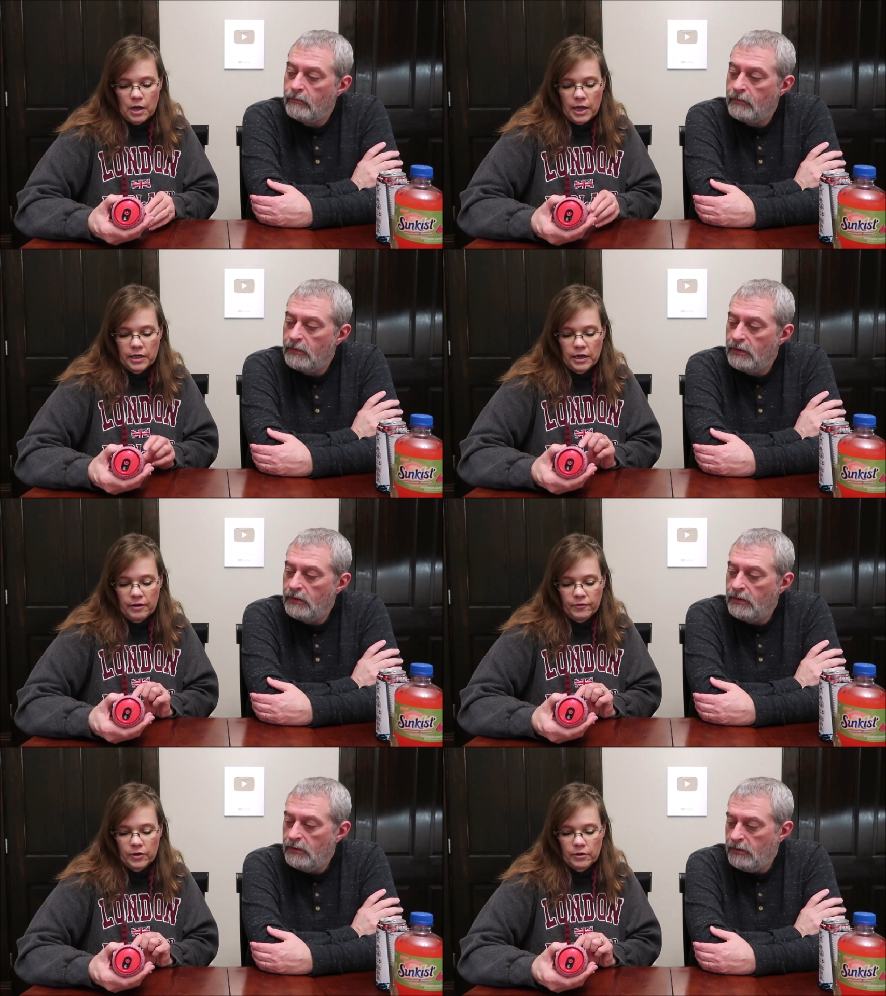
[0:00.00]
Speaker 1: I
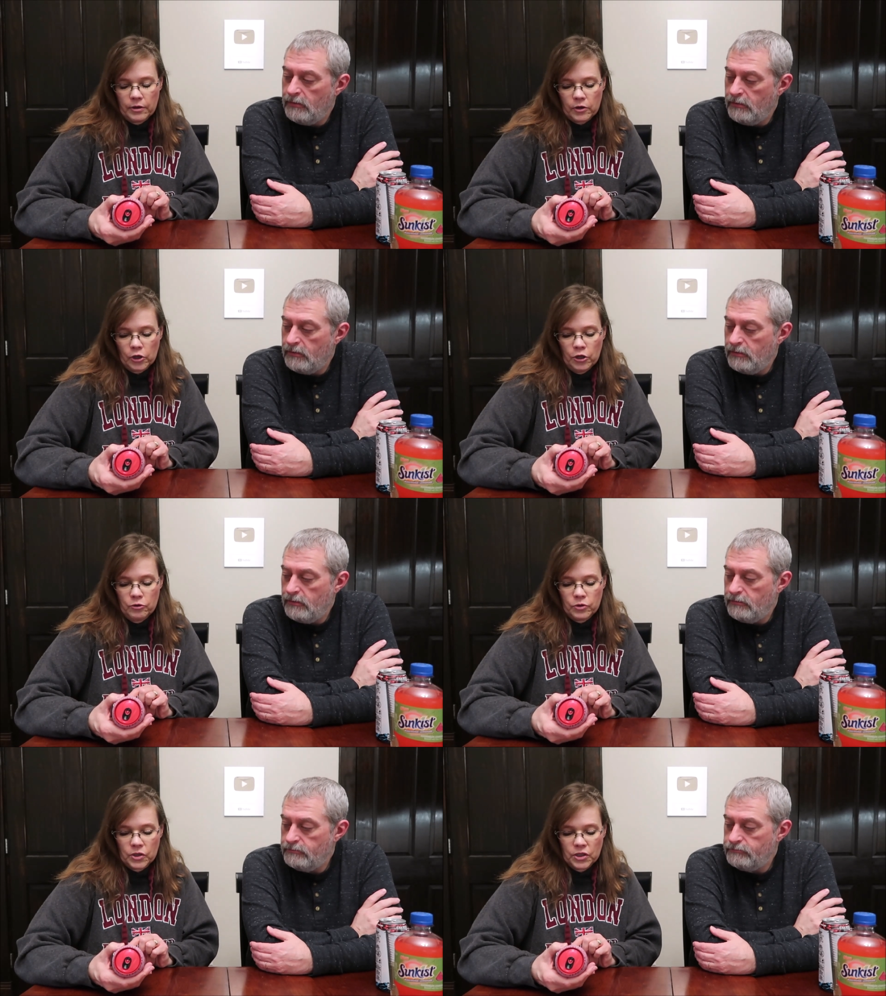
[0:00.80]
didn't have a, a
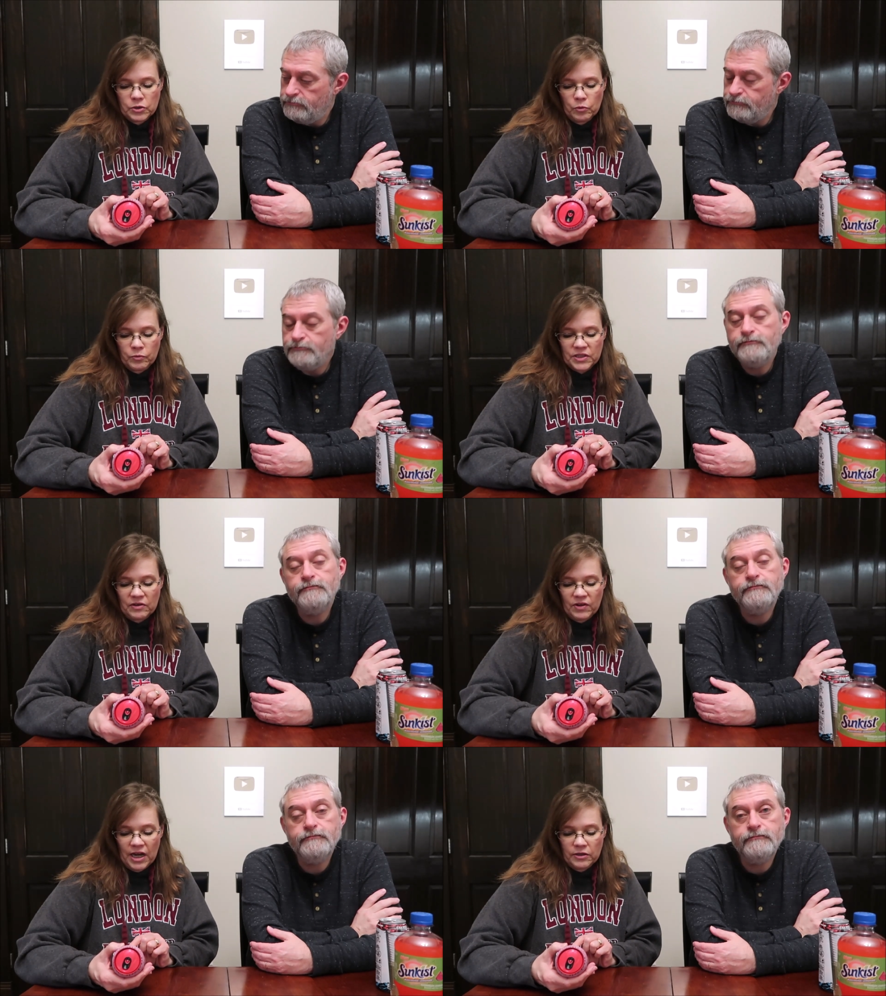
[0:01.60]
clue that this one
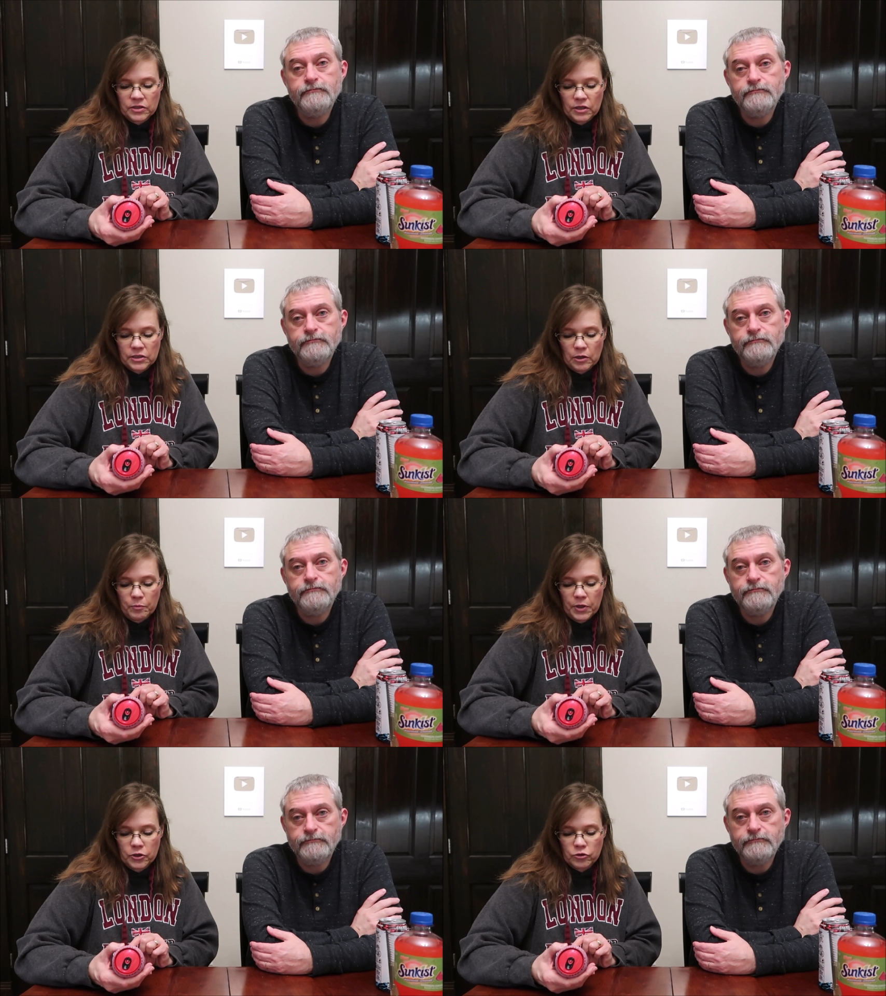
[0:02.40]
was even out until I
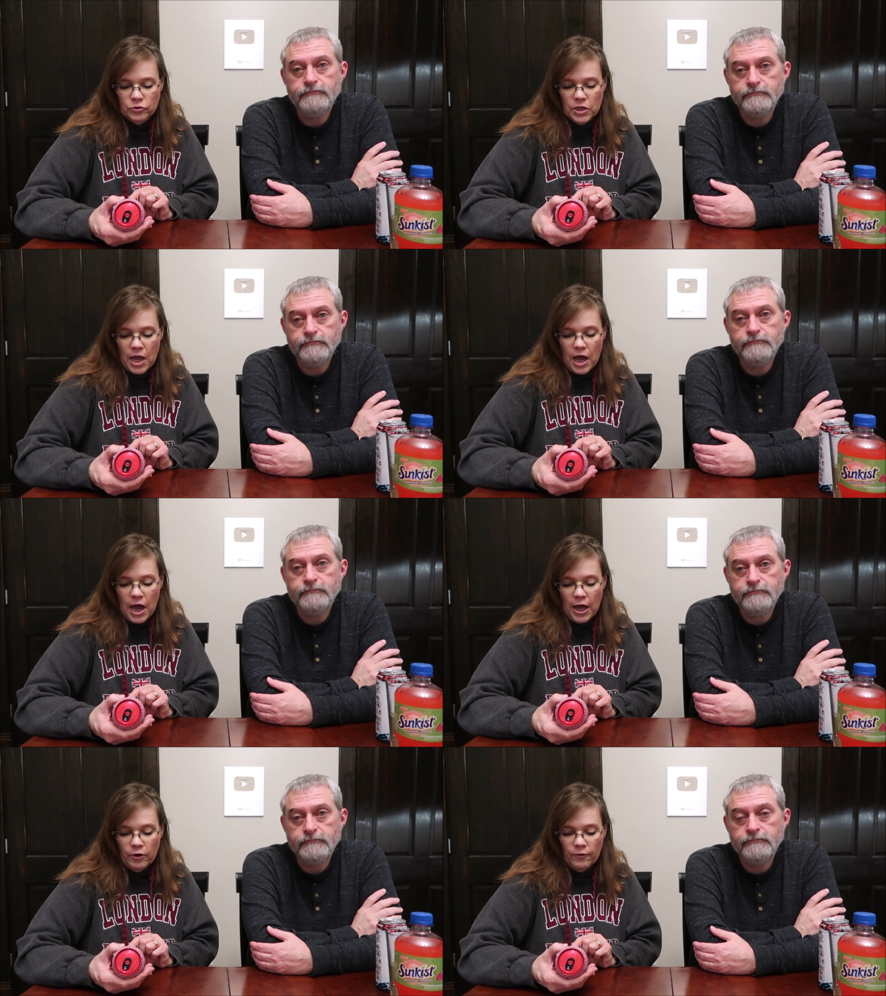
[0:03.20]
saw pictures.
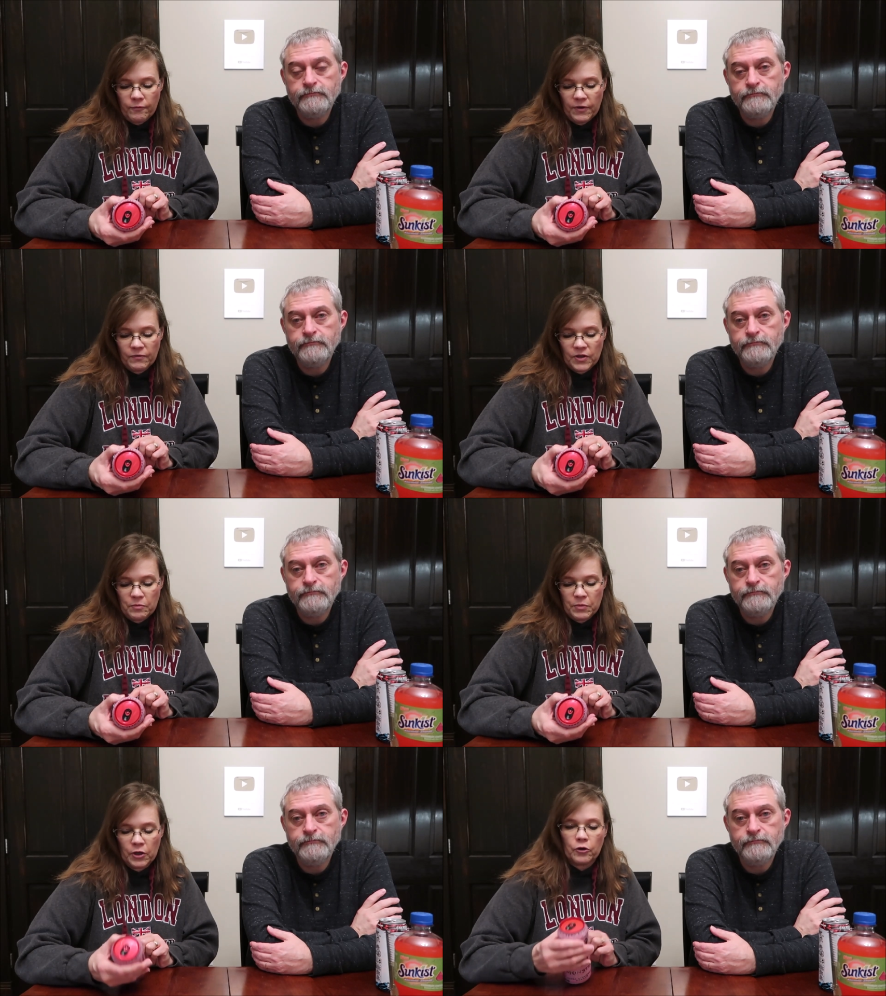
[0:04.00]

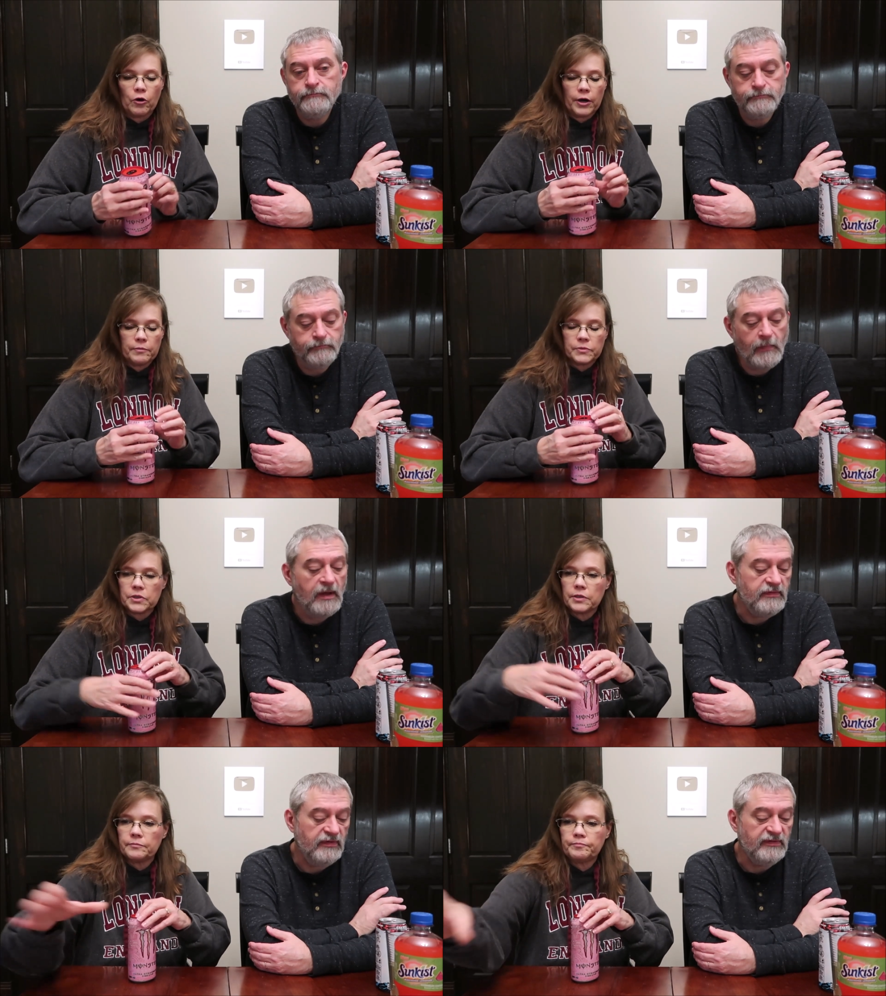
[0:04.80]
150
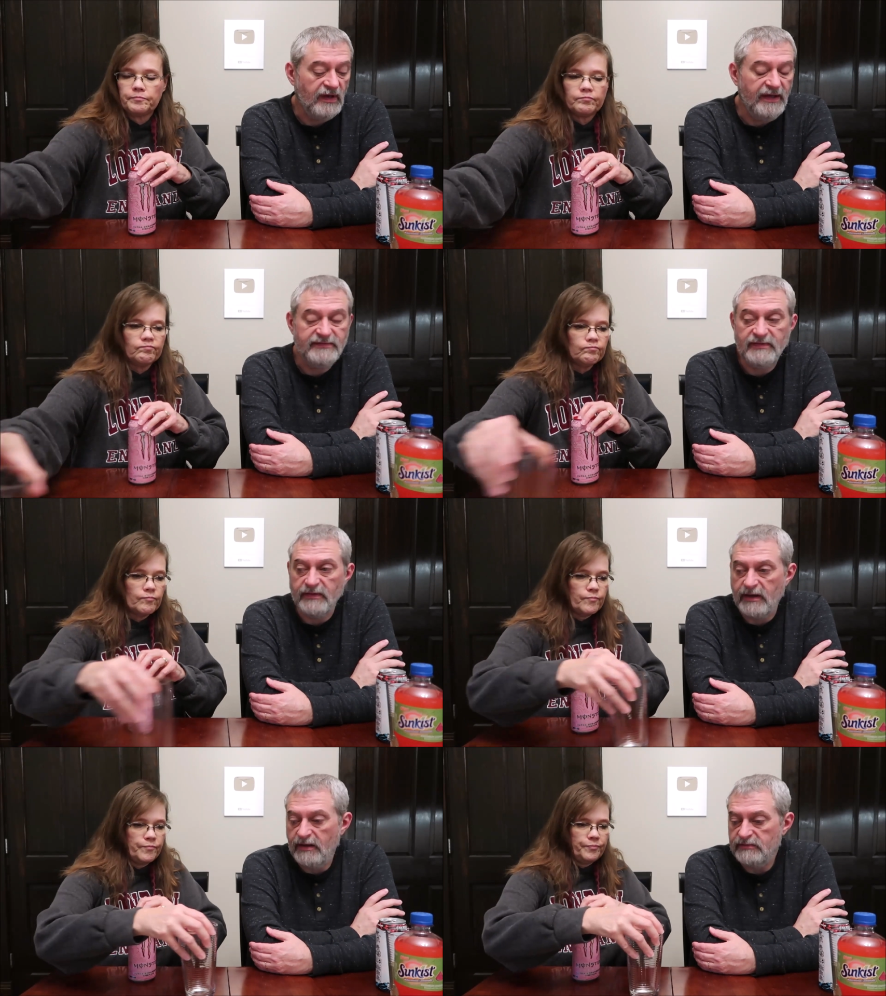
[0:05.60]
milligrams. That's
Speaker 2: it's less
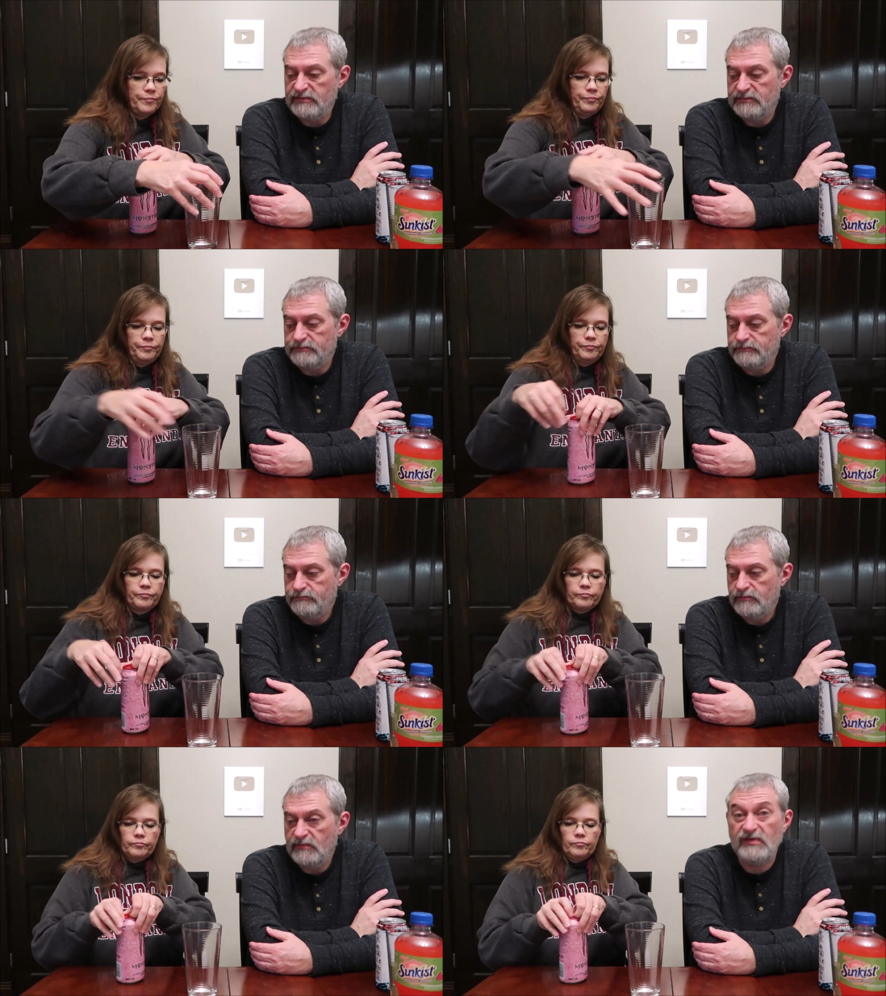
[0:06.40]
than the
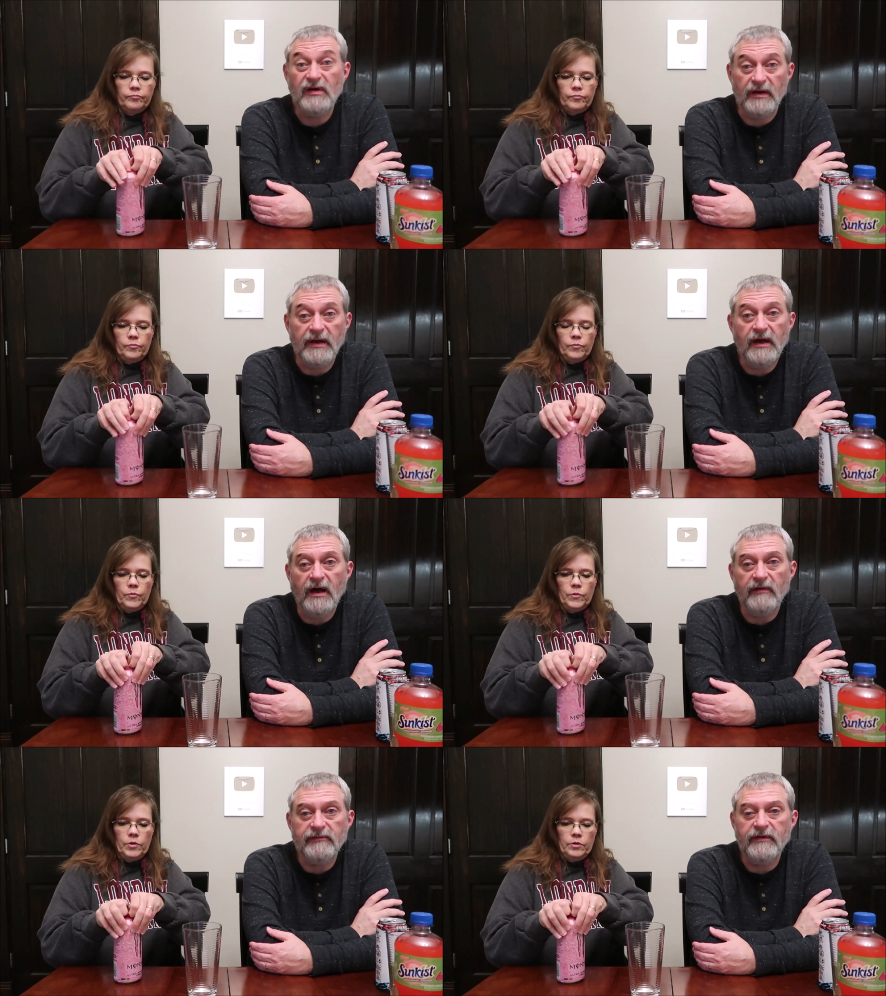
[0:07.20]
good. Still
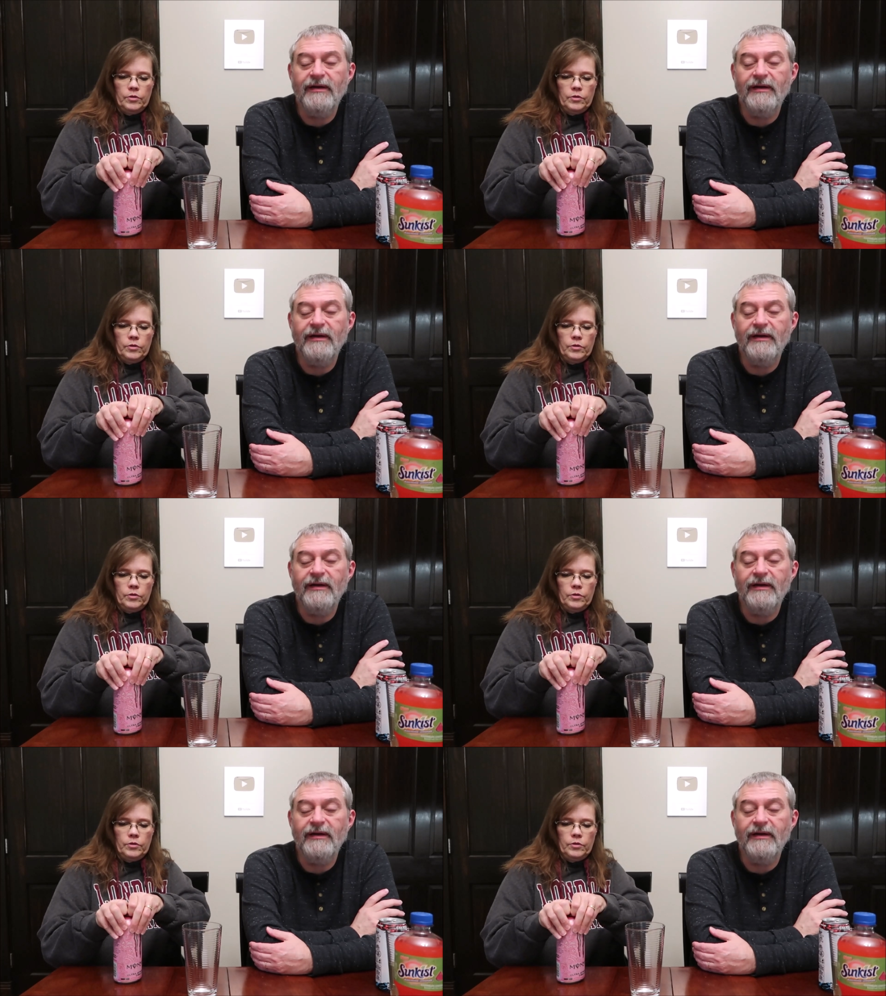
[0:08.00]
enough.